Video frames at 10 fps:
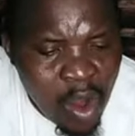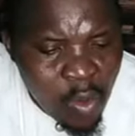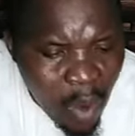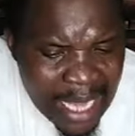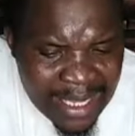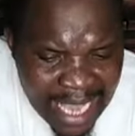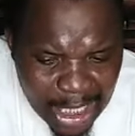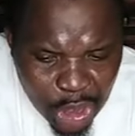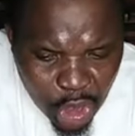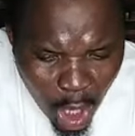When they
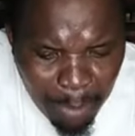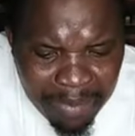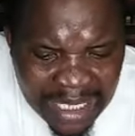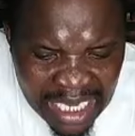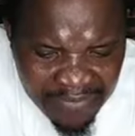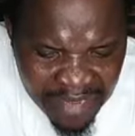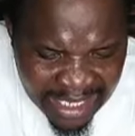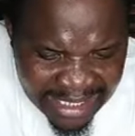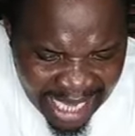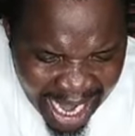stop
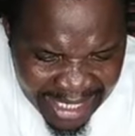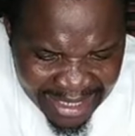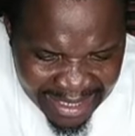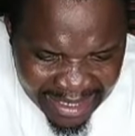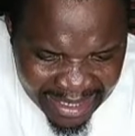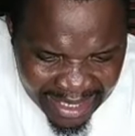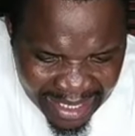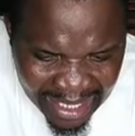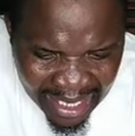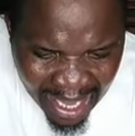giving tithes
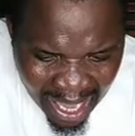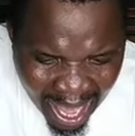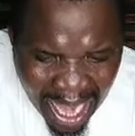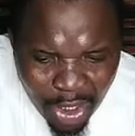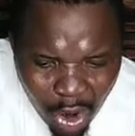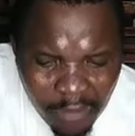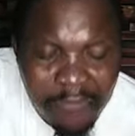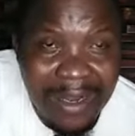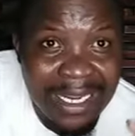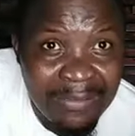and
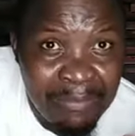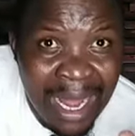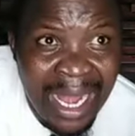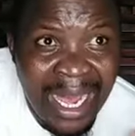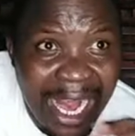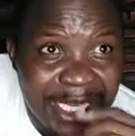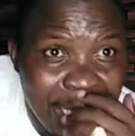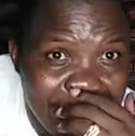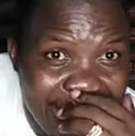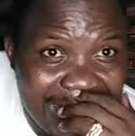offering, Malachi
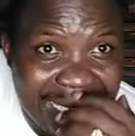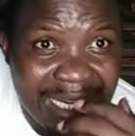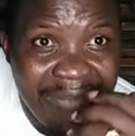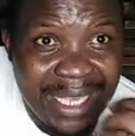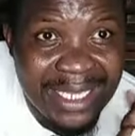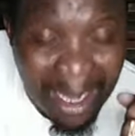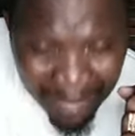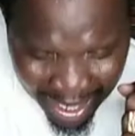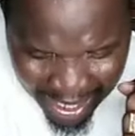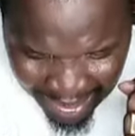chapter 3 verse
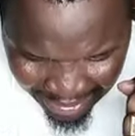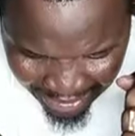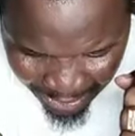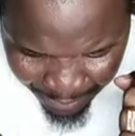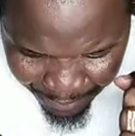number 8,